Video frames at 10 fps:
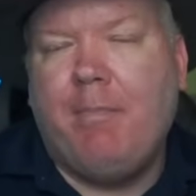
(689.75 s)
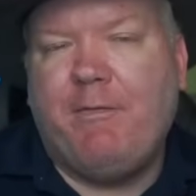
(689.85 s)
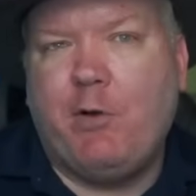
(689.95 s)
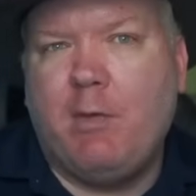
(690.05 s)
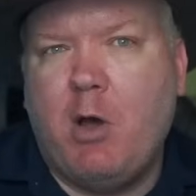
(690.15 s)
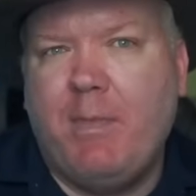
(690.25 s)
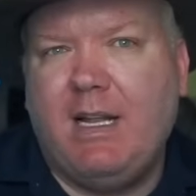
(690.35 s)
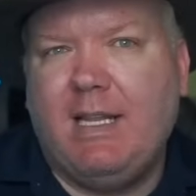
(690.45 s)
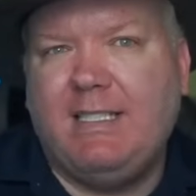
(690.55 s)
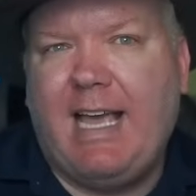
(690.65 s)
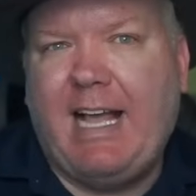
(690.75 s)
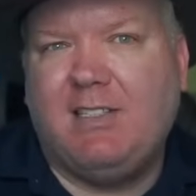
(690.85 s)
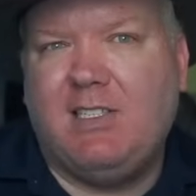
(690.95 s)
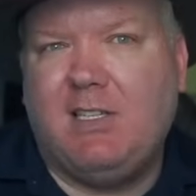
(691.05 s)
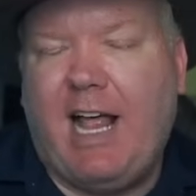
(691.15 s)
But for the moment, at least,
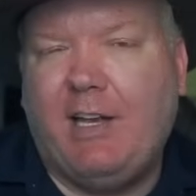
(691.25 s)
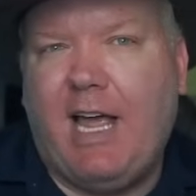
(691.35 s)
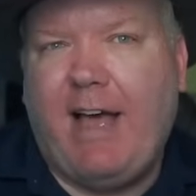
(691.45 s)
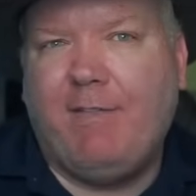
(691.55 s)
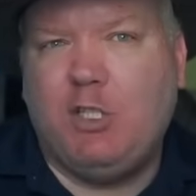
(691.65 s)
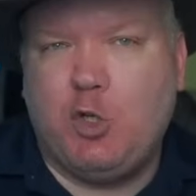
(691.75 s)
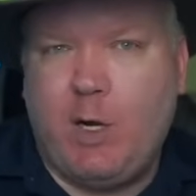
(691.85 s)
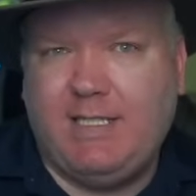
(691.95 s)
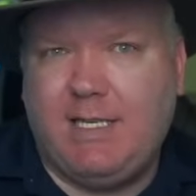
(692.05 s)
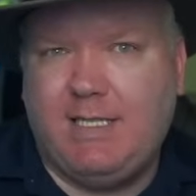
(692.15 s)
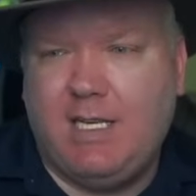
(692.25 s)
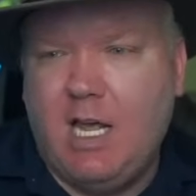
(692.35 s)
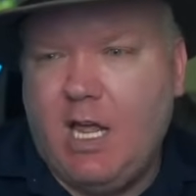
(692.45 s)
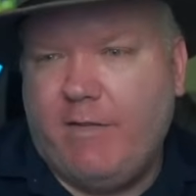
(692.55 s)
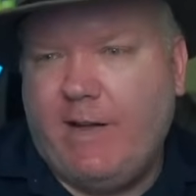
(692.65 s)
Kansas is allowed to have its choices.
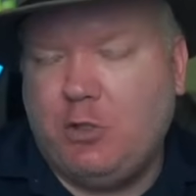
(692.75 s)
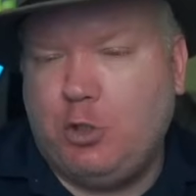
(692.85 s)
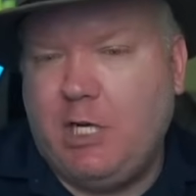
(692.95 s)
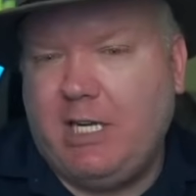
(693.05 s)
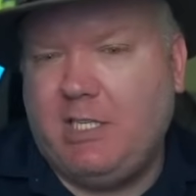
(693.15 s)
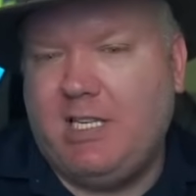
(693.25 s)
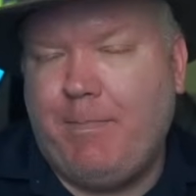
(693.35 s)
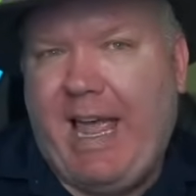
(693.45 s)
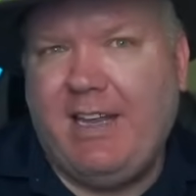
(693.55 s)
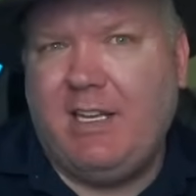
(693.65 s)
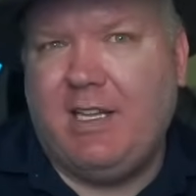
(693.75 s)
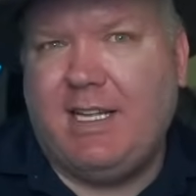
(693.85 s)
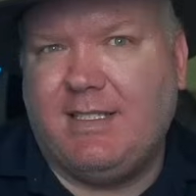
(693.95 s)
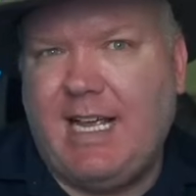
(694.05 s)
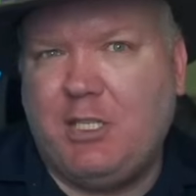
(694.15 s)
The federal judge has upended the
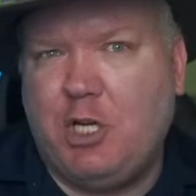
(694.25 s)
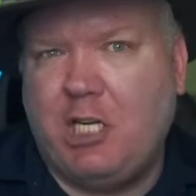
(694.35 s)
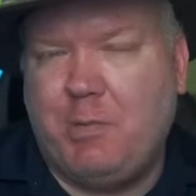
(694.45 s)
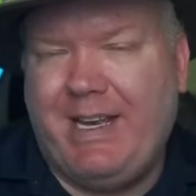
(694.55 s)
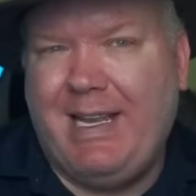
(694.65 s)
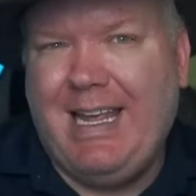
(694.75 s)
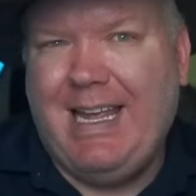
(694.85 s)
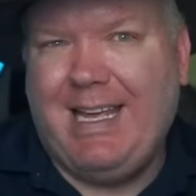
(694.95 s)
consent judgment.